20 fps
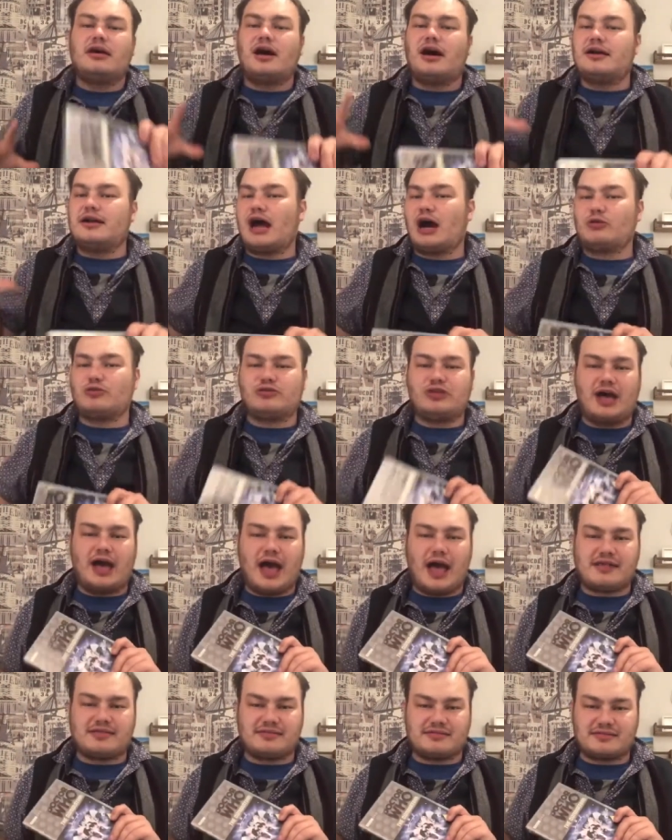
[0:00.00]
and how
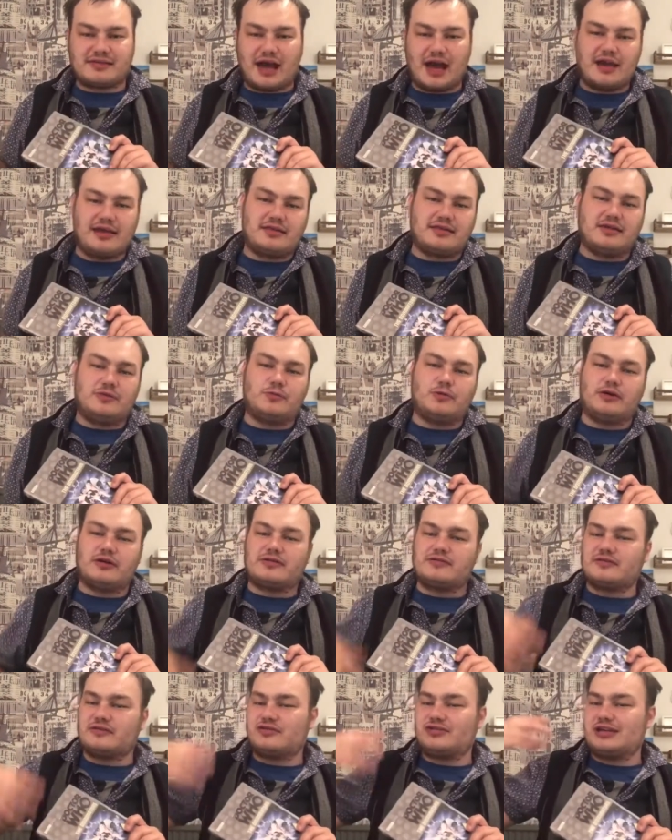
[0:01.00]
their society
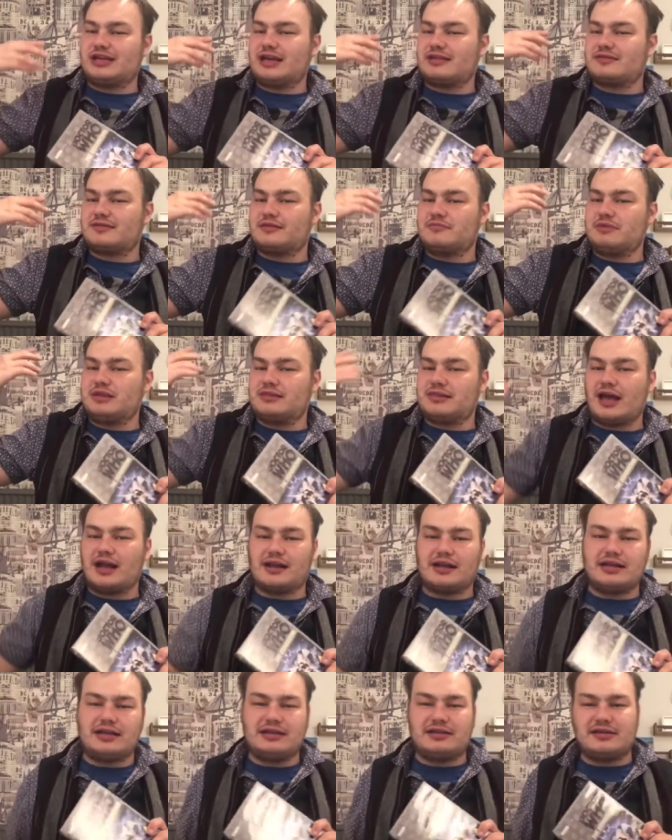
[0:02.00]
works, as she gets to meet their
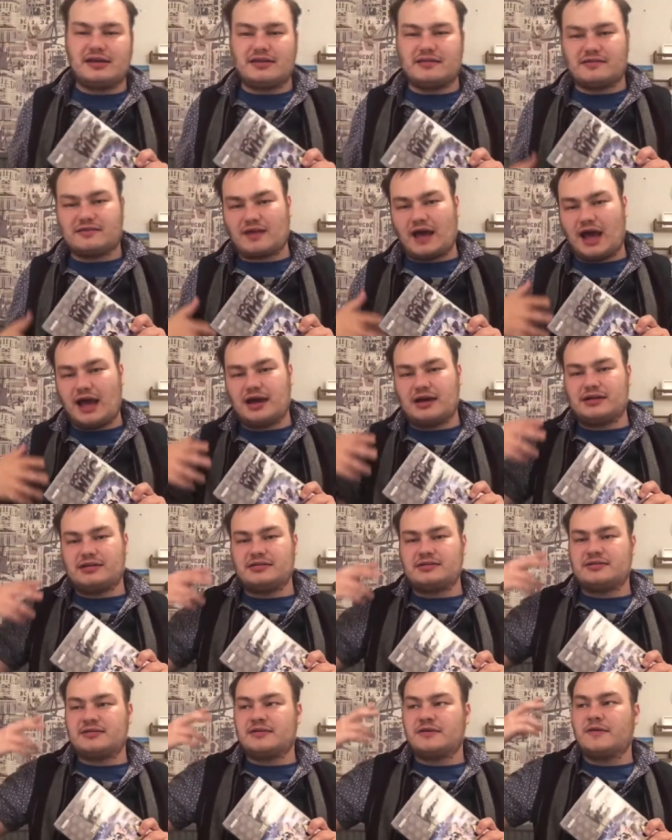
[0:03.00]
leaders
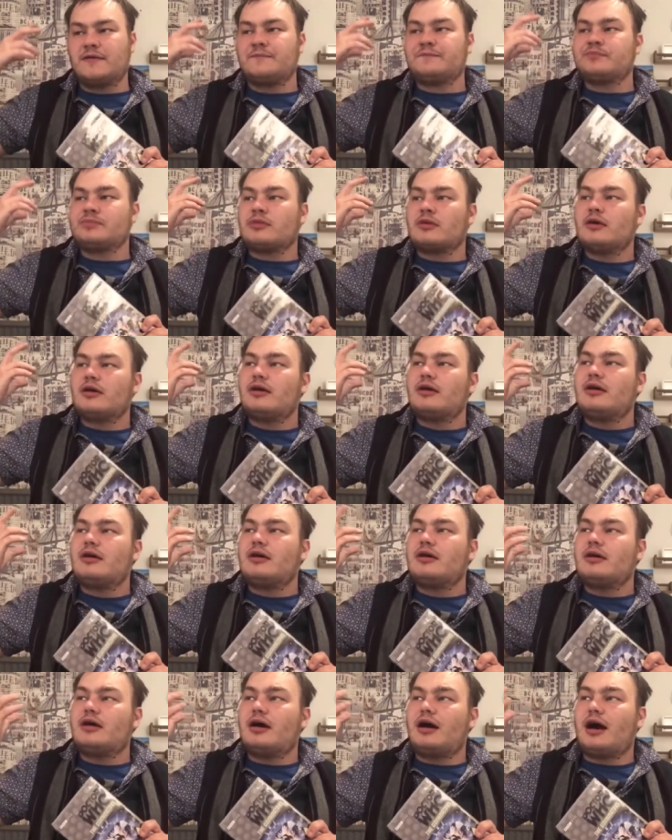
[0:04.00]
and
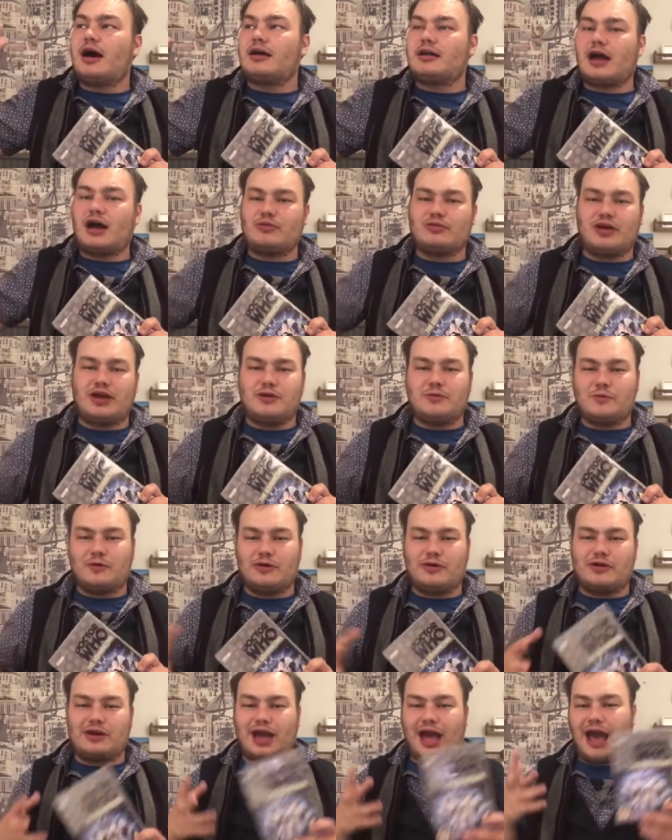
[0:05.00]
how they
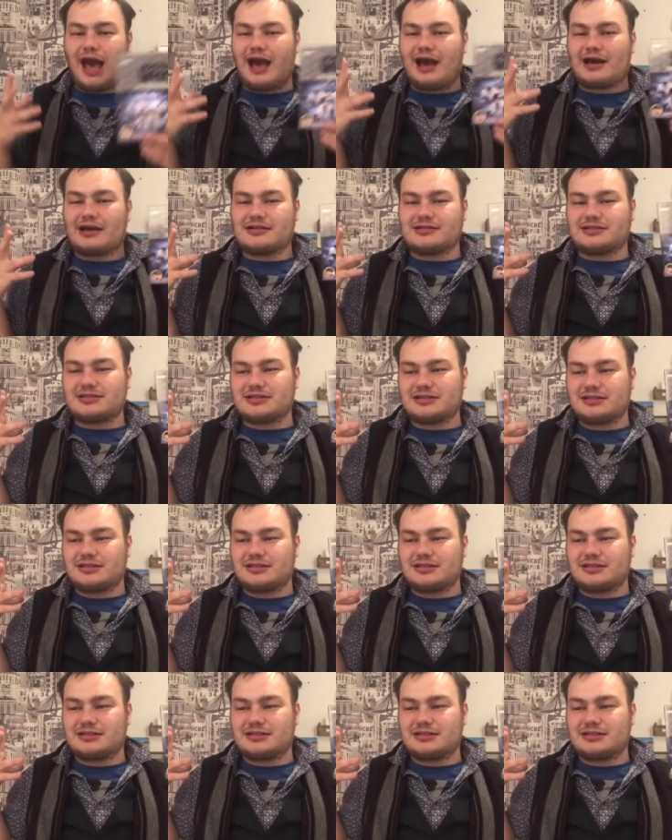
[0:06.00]
work. And